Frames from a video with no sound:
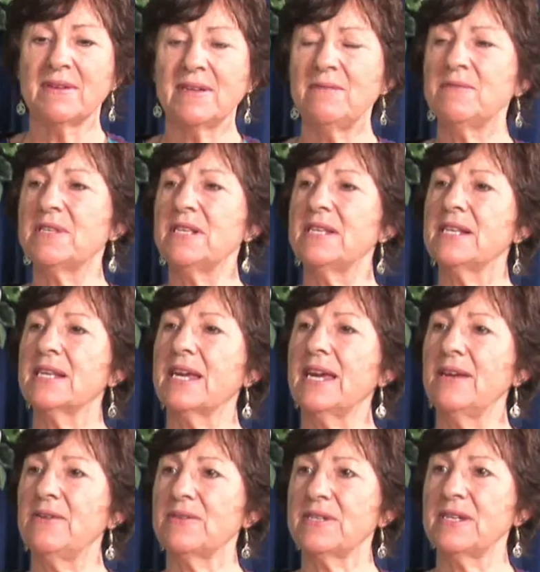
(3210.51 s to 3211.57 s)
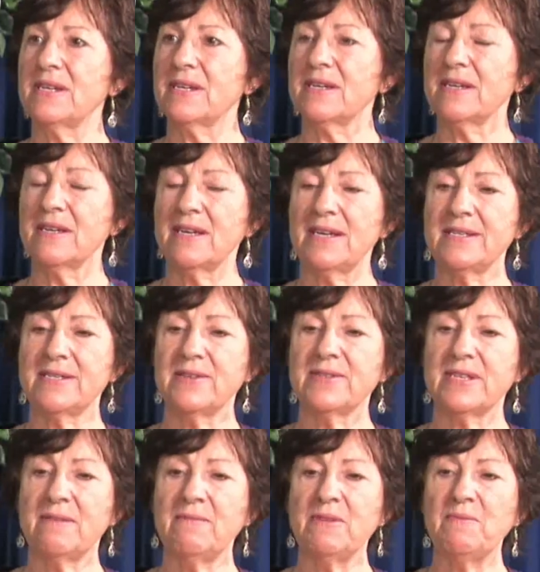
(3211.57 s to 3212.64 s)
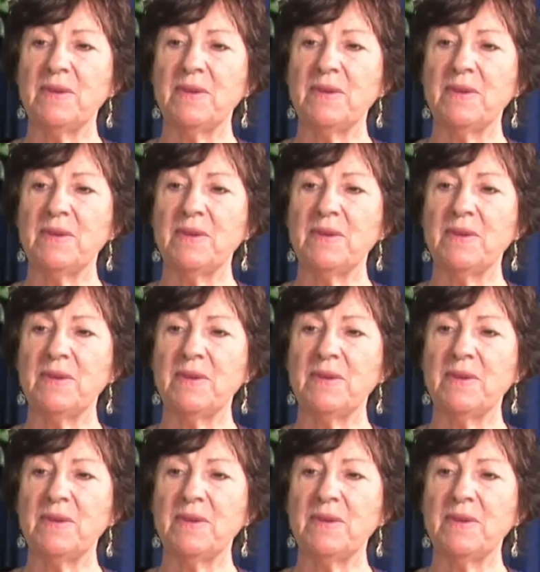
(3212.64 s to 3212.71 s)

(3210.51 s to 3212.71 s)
it was a little chaotic. And so some of the